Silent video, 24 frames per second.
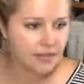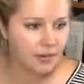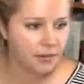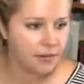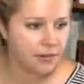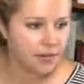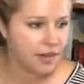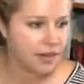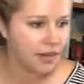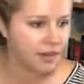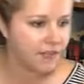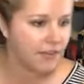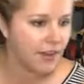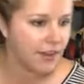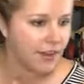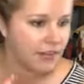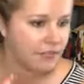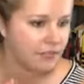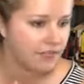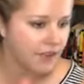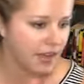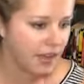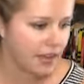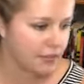I wonder if I
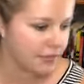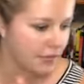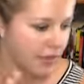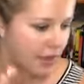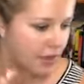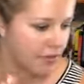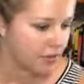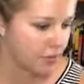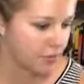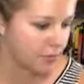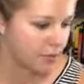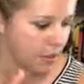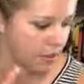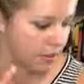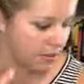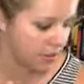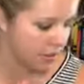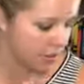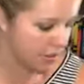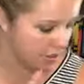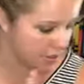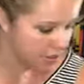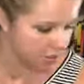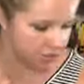could find my other polka
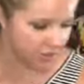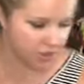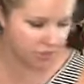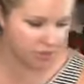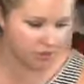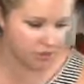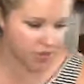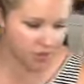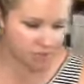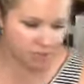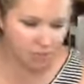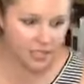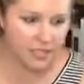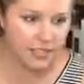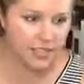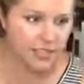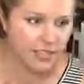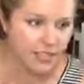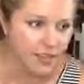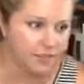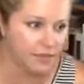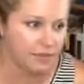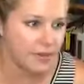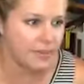dotters. Can you
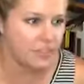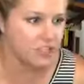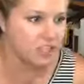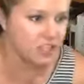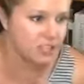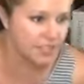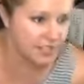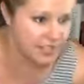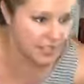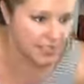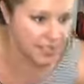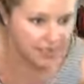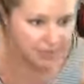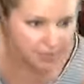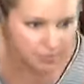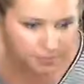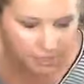give me just a second?